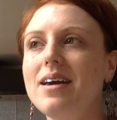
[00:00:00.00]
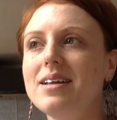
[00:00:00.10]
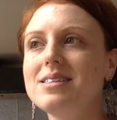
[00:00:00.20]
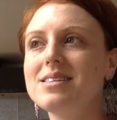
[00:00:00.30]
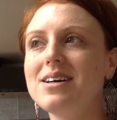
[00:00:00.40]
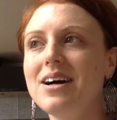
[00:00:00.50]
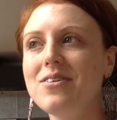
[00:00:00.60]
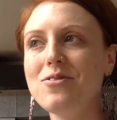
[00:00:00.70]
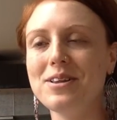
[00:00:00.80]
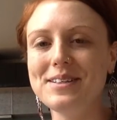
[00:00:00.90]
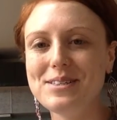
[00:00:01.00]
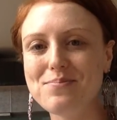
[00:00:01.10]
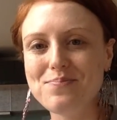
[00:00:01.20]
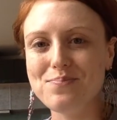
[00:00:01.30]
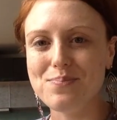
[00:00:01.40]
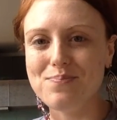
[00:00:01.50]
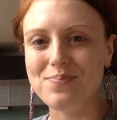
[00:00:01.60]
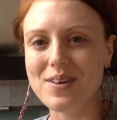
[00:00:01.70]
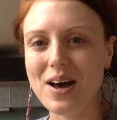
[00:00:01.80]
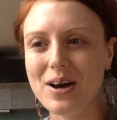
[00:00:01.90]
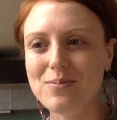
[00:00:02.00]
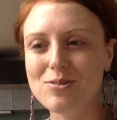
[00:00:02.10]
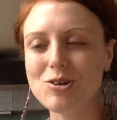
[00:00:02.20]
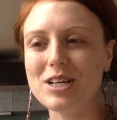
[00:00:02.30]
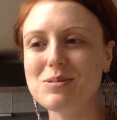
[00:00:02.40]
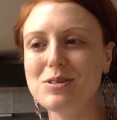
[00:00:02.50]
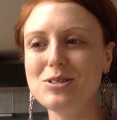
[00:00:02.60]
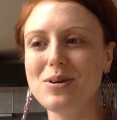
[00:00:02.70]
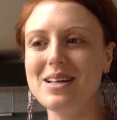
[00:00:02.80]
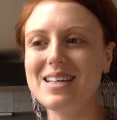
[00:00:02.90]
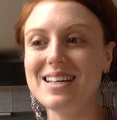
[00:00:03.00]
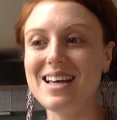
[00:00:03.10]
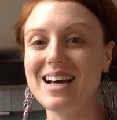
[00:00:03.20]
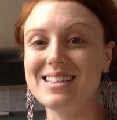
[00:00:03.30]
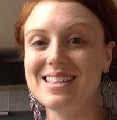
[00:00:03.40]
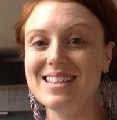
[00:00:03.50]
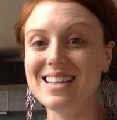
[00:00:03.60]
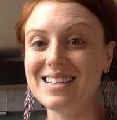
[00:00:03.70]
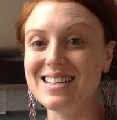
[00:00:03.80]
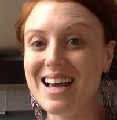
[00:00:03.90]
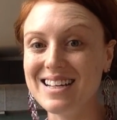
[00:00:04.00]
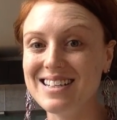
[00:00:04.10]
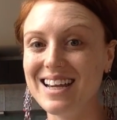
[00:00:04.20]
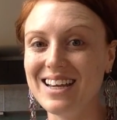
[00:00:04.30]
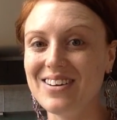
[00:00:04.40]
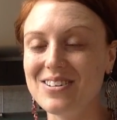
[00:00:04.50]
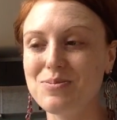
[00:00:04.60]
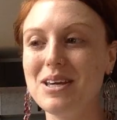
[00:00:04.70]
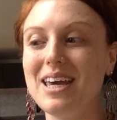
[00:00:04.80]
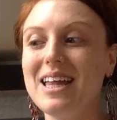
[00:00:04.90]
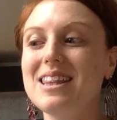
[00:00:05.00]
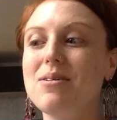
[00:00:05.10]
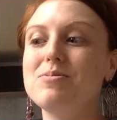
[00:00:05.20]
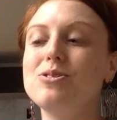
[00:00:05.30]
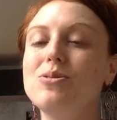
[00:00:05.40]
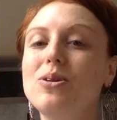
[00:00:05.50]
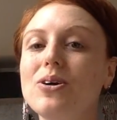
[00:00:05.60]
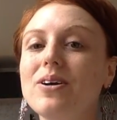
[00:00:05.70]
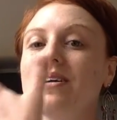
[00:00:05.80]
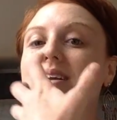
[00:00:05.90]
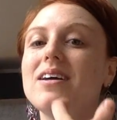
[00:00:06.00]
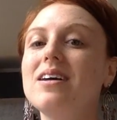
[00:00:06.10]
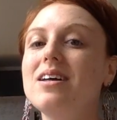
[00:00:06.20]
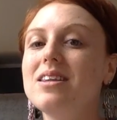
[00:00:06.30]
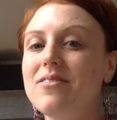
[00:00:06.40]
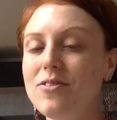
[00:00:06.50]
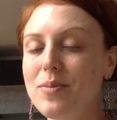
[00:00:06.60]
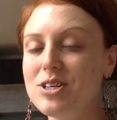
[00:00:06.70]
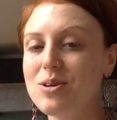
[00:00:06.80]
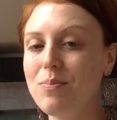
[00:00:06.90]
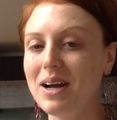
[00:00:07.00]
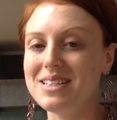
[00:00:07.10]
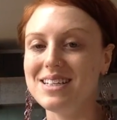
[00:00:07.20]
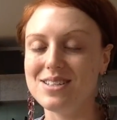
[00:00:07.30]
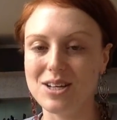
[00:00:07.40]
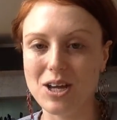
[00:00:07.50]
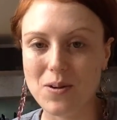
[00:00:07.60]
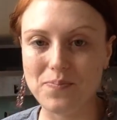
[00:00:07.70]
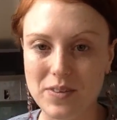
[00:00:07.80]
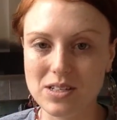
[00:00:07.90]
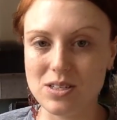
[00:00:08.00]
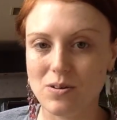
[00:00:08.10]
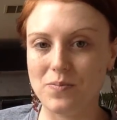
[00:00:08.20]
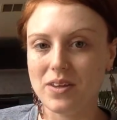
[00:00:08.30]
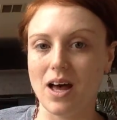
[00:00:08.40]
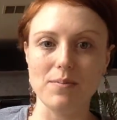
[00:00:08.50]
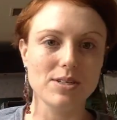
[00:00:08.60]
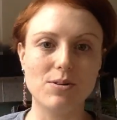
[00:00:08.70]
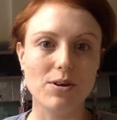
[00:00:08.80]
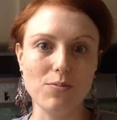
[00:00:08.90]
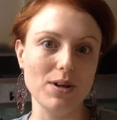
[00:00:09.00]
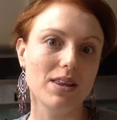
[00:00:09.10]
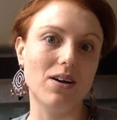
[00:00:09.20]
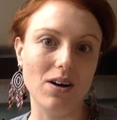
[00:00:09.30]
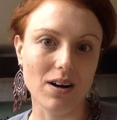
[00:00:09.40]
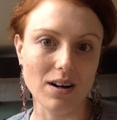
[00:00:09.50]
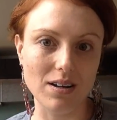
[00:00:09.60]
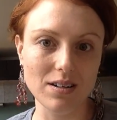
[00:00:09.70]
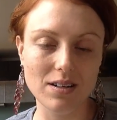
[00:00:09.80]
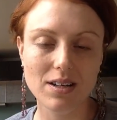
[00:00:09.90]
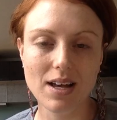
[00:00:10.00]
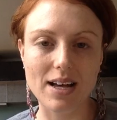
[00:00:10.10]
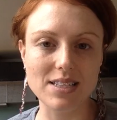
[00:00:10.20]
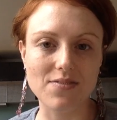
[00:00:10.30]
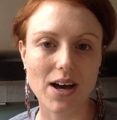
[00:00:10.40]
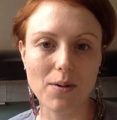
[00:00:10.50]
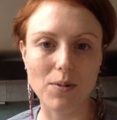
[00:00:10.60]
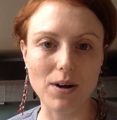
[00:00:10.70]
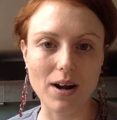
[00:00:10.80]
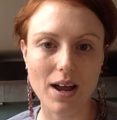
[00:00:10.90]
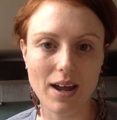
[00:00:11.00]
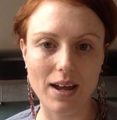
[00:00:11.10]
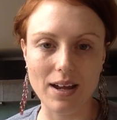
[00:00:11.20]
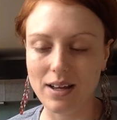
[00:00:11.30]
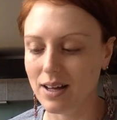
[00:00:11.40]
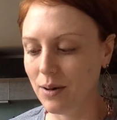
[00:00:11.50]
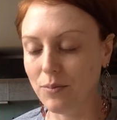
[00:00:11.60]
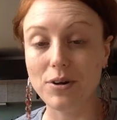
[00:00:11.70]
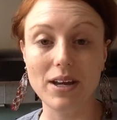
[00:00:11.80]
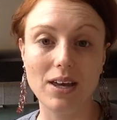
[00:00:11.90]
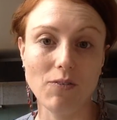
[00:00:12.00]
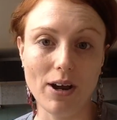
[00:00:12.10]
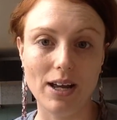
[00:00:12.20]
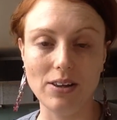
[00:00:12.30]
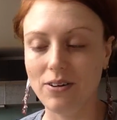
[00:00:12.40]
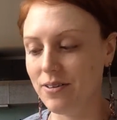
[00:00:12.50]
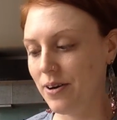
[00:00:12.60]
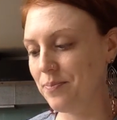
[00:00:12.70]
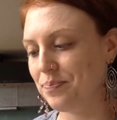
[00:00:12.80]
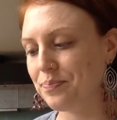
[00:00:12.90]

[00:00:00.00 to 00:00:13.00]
it's kind of one of these tricks we do as the educators. We get them to learn the information by teaching it. So I'm just going to read the card as if I were a reading and writing learner.